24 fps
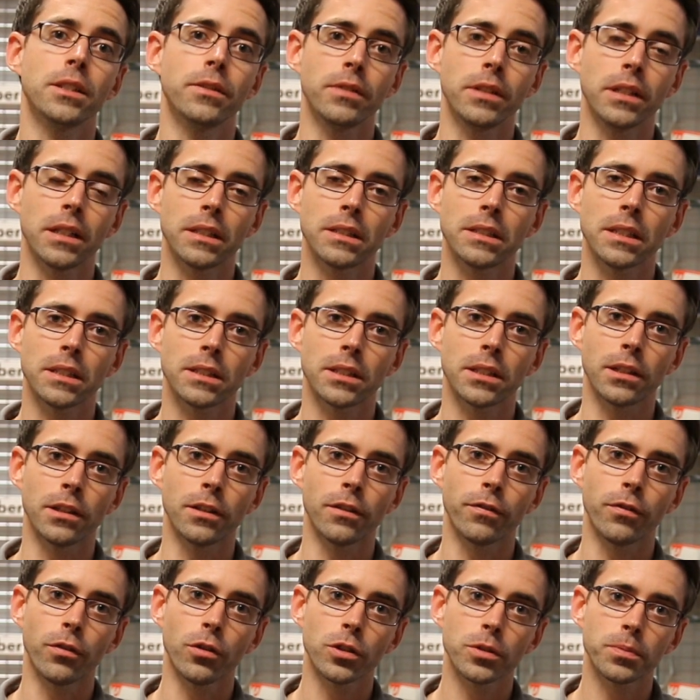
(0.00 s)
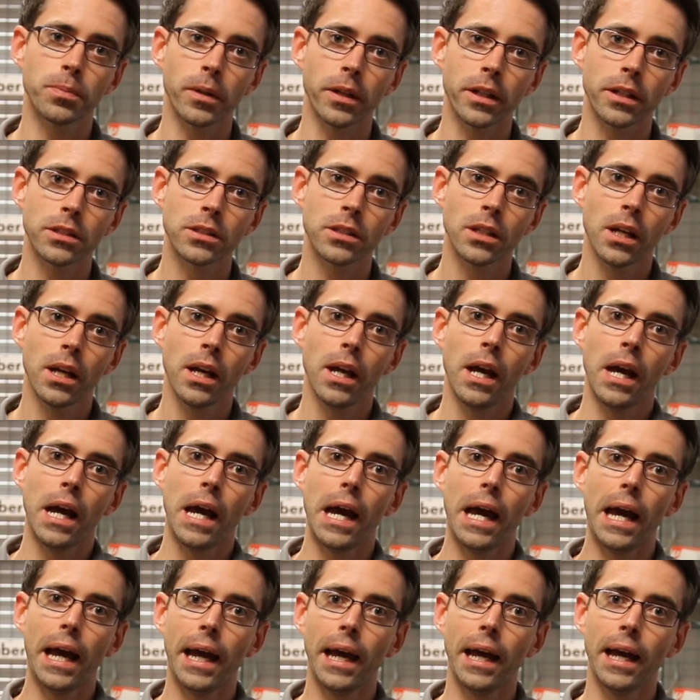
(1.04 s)
even existed in the first place.
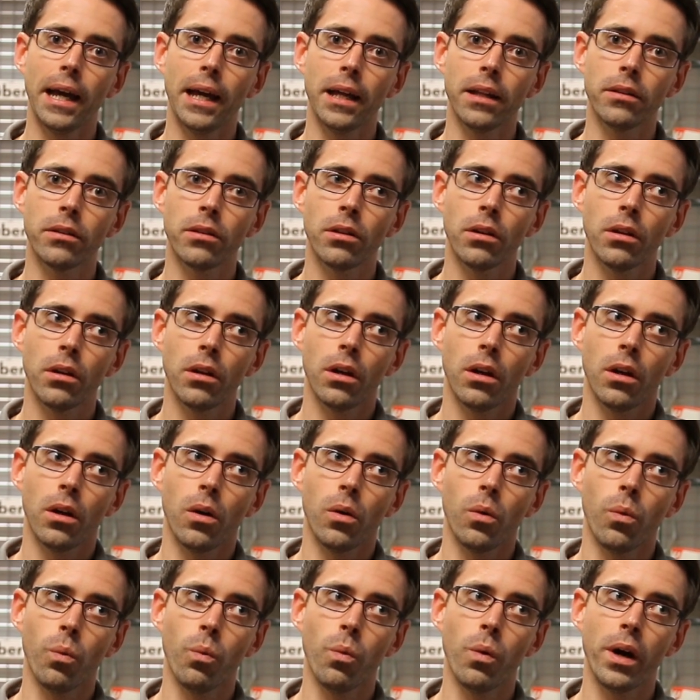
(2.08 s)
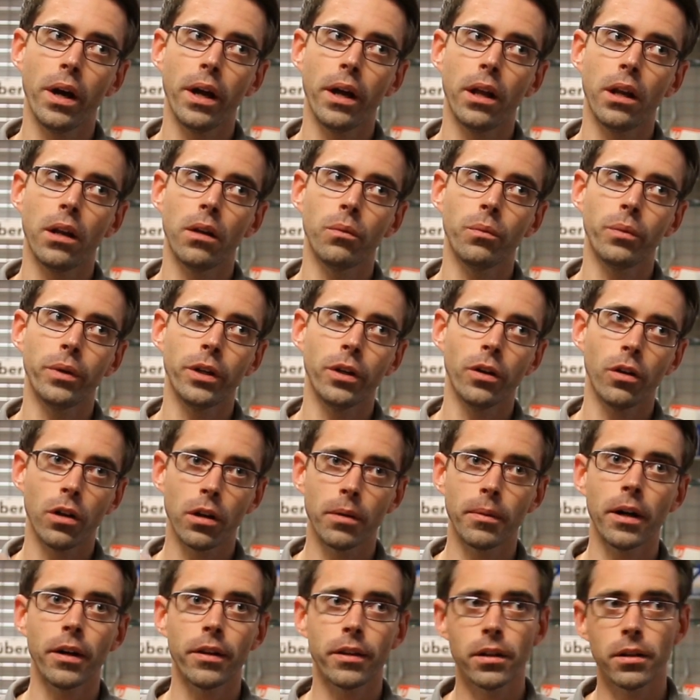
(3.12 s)
And when we
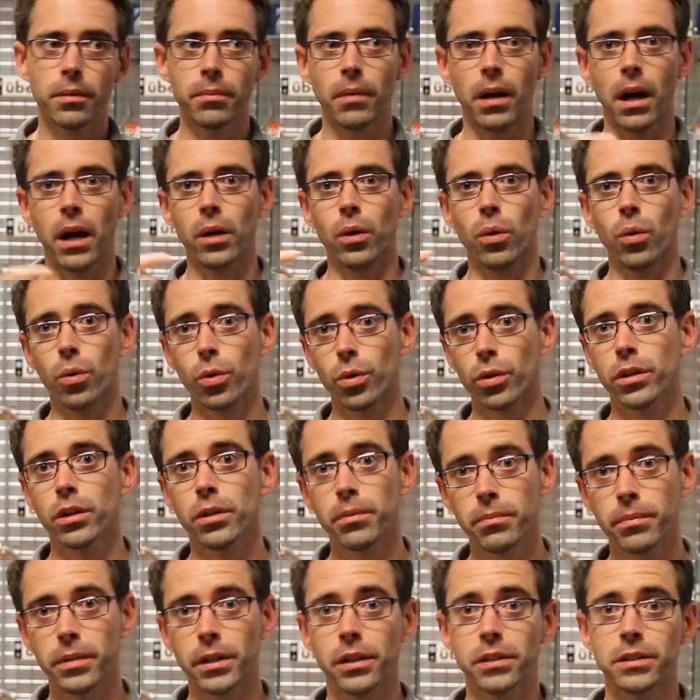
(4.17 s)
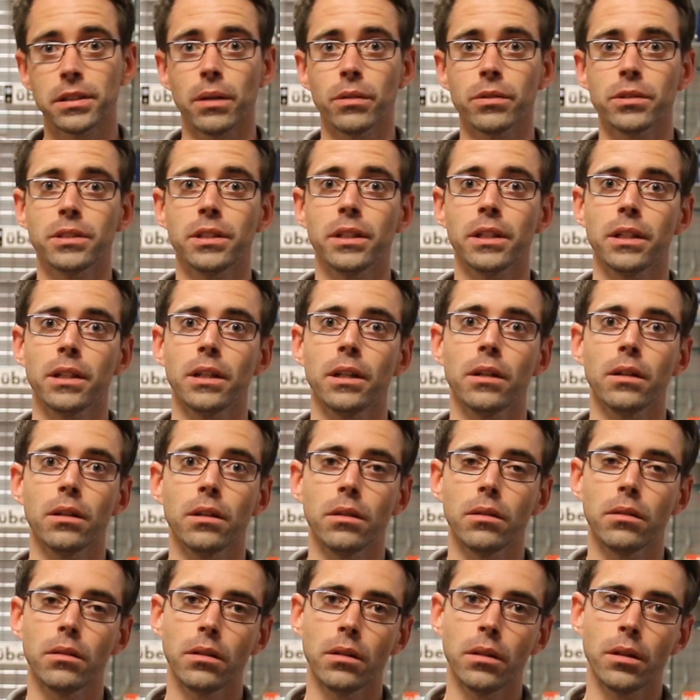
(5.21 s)
heard about them, I ordered them because I was thinking
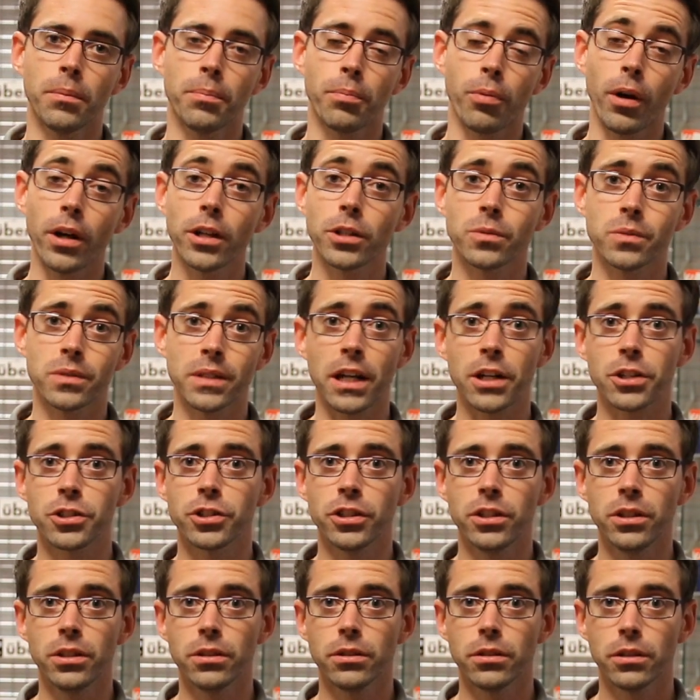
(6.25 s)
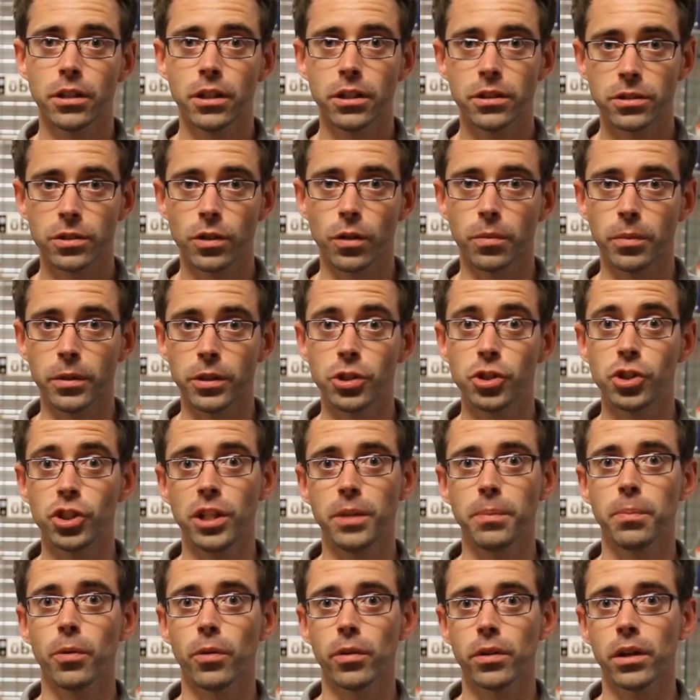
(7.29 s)
the price was actually considerably
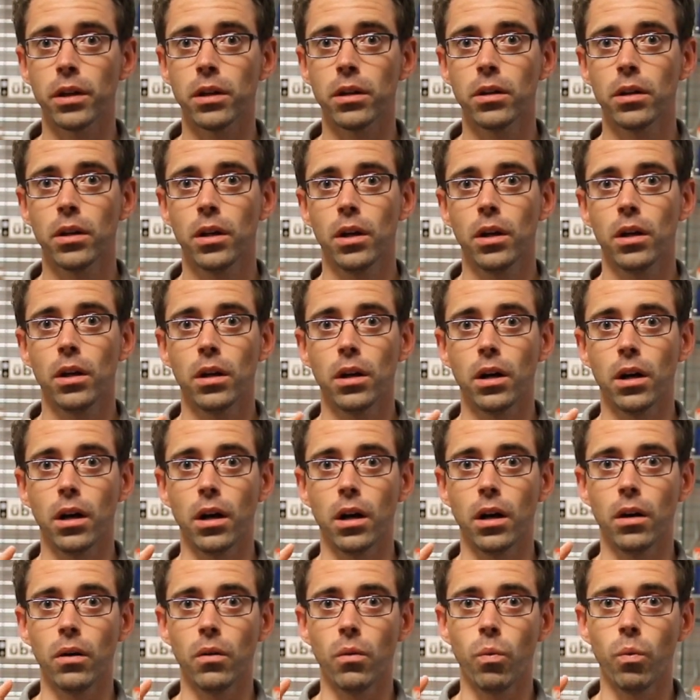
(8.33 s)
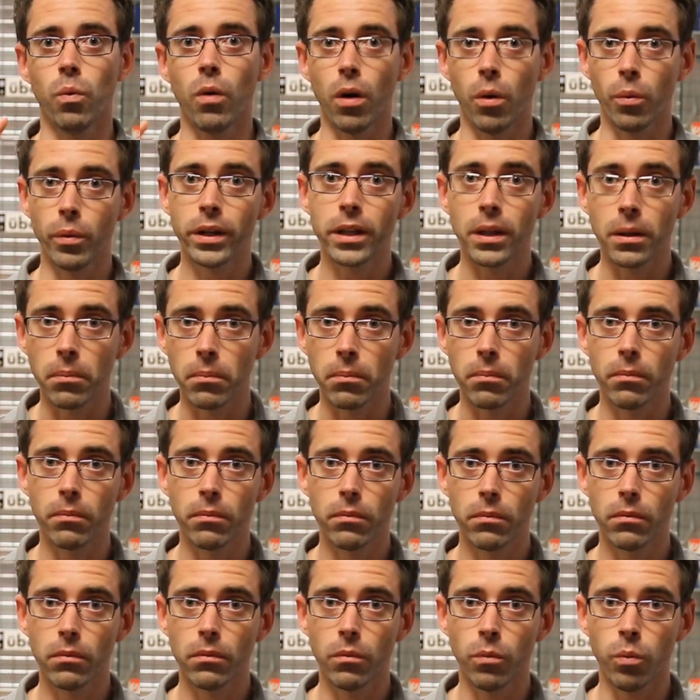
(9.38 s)
cheaper than what we can
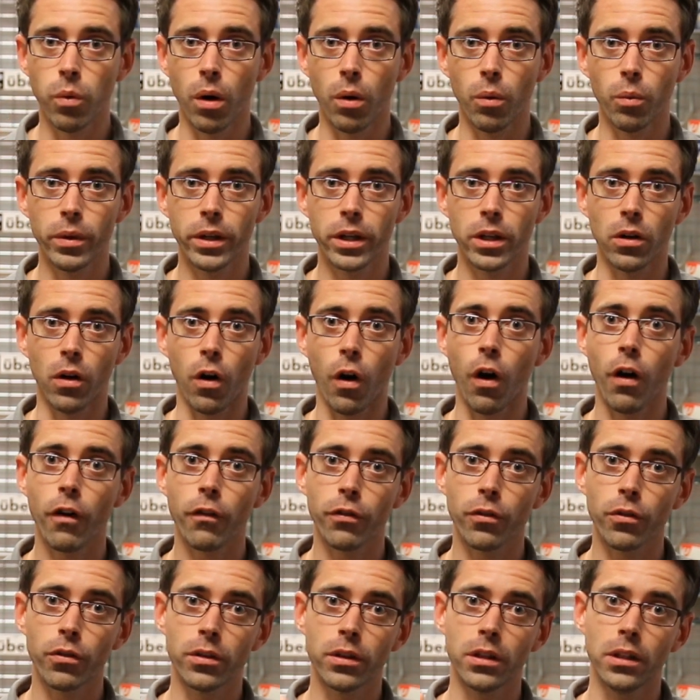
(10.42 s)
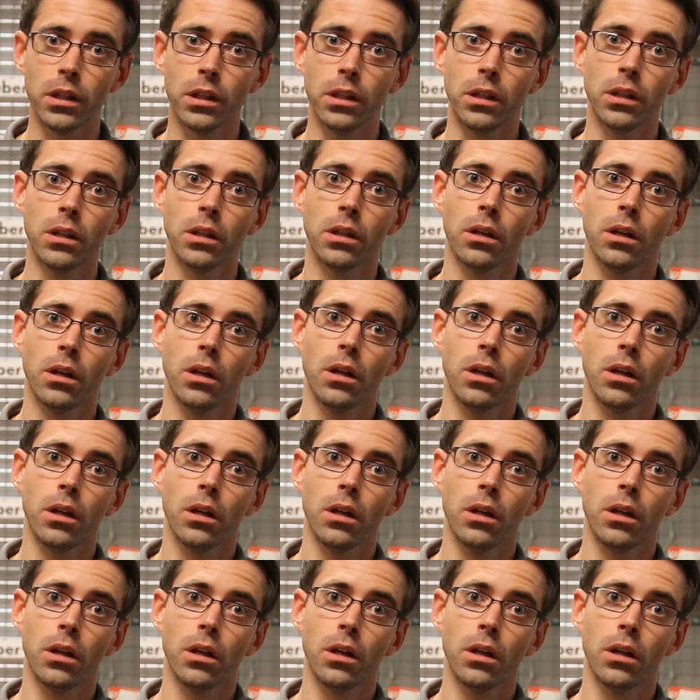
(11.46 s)
offer the